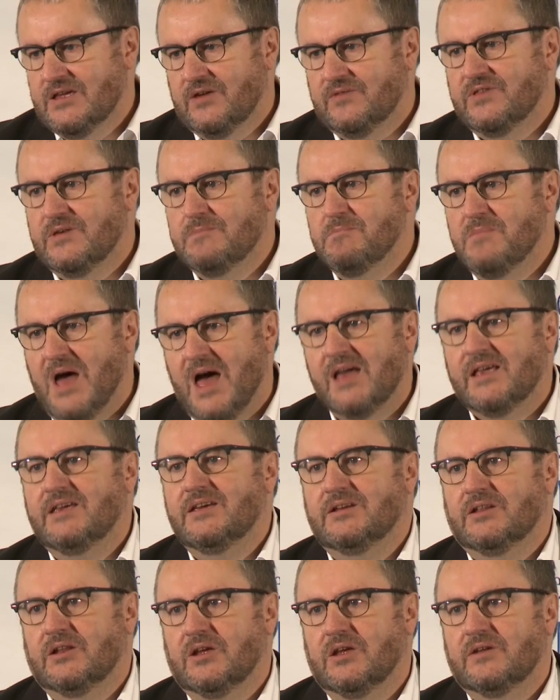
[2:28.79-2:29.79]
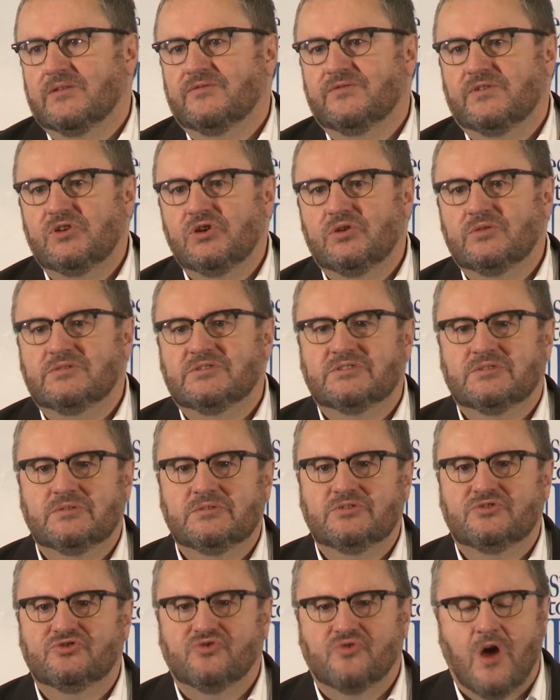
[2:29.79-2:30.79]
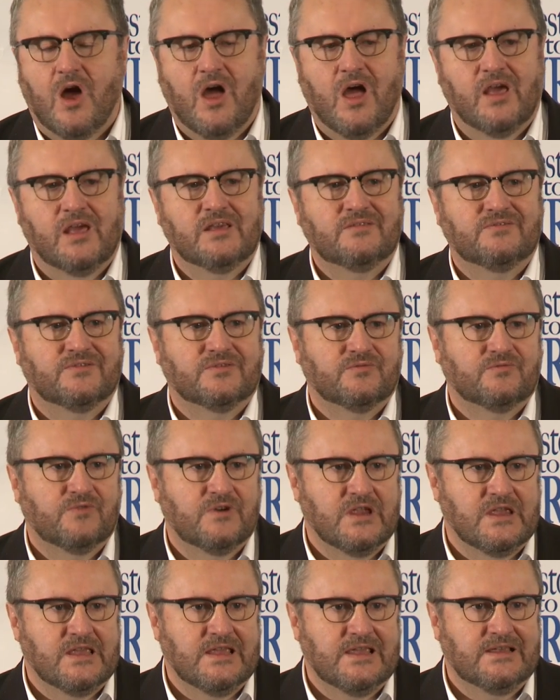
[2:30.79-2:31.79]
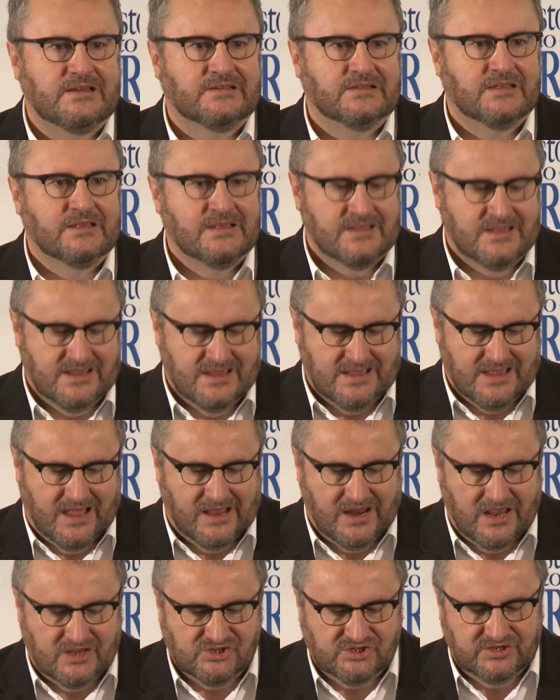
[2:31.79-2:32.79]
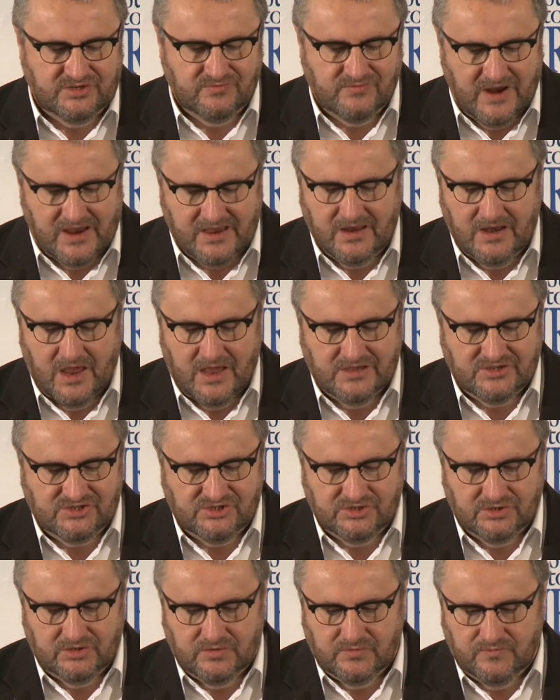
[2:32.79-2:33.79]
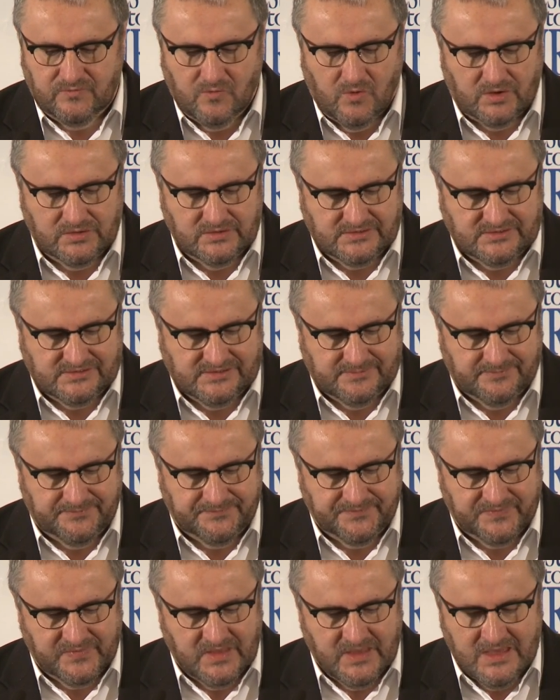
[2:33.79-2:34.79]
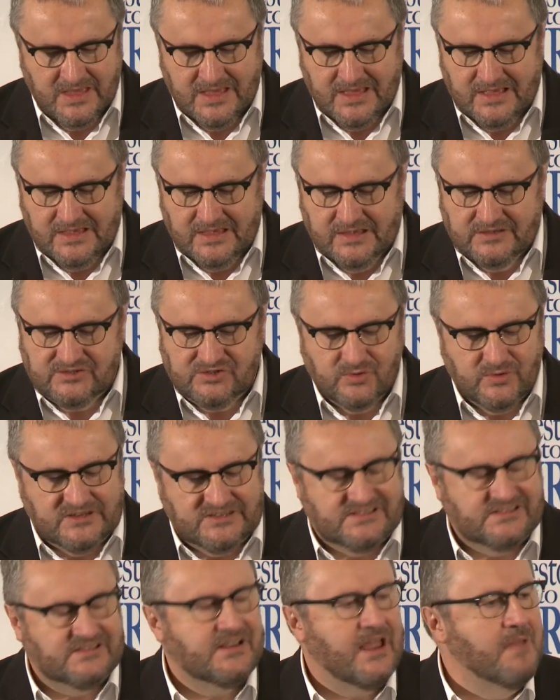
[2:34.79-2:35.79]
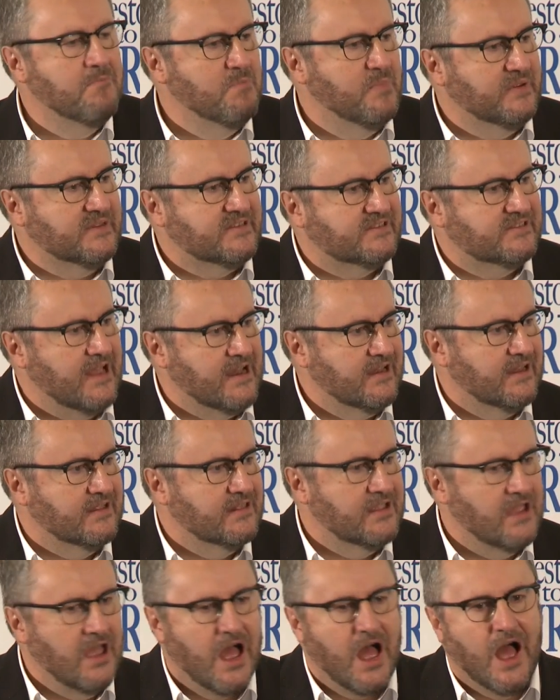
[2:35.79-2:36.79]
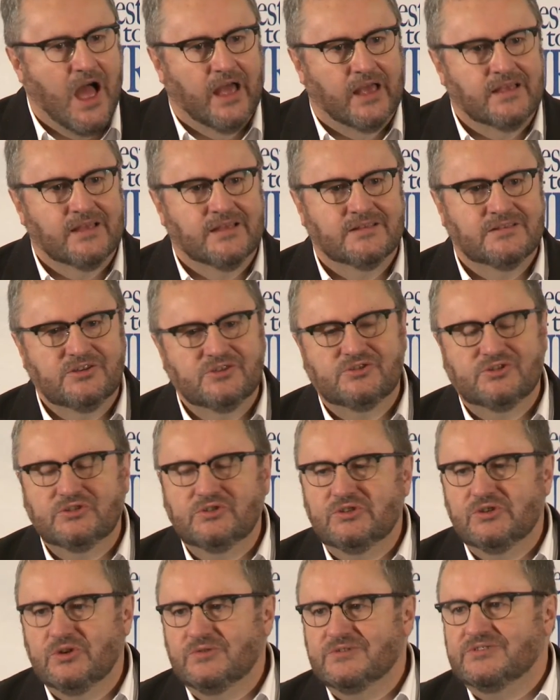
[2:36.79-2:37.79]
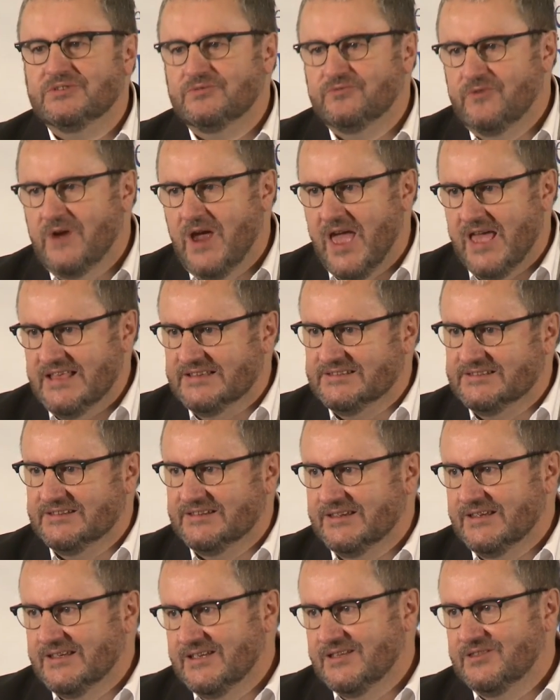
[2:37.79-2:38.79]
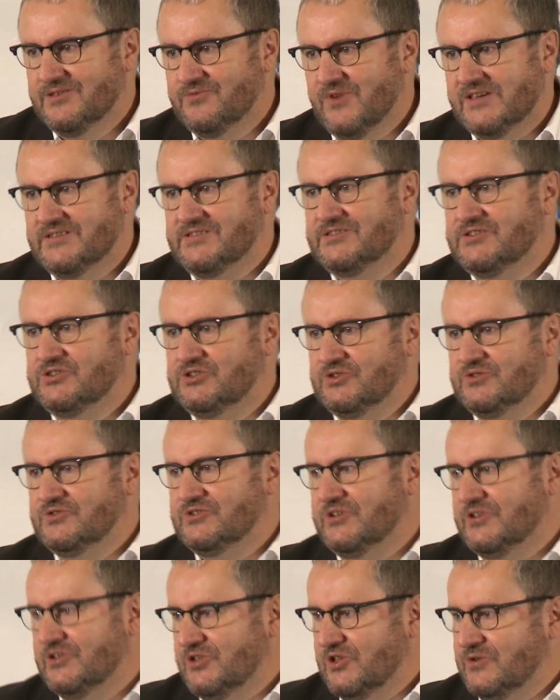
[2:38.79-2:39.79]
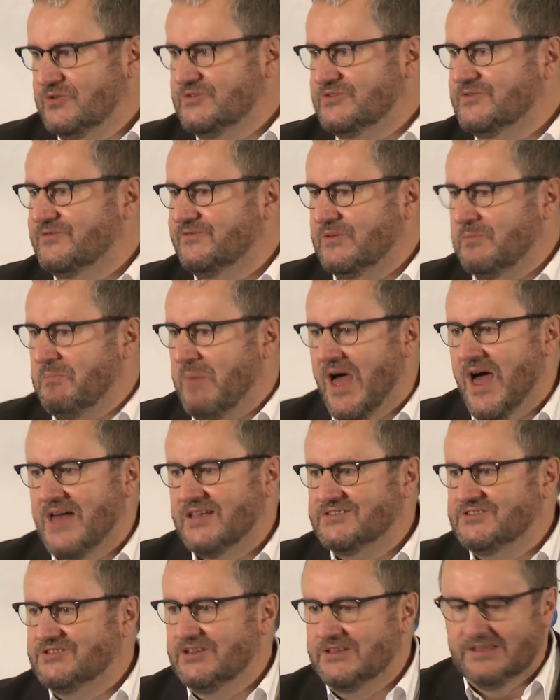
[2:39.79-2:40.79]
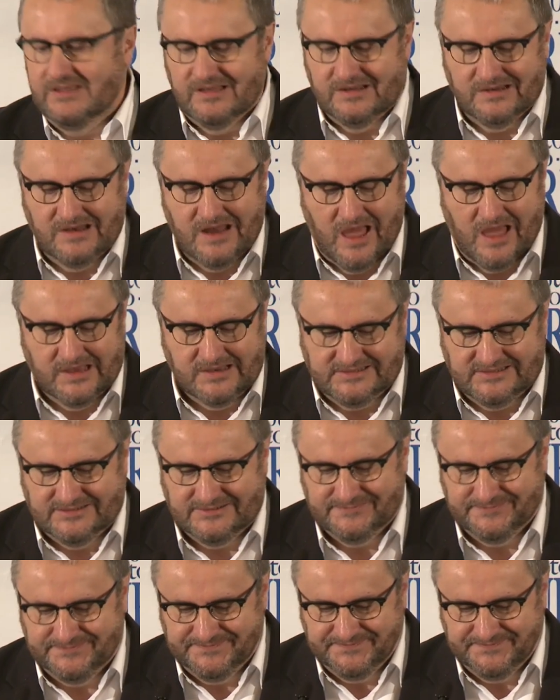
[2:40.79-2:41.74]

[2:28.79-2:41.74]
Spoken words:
of the macula for you to drive, read, and actually recognize your loved ones. So it's 10% of the eye. You do use the rest. The rest is usually used for partying at night.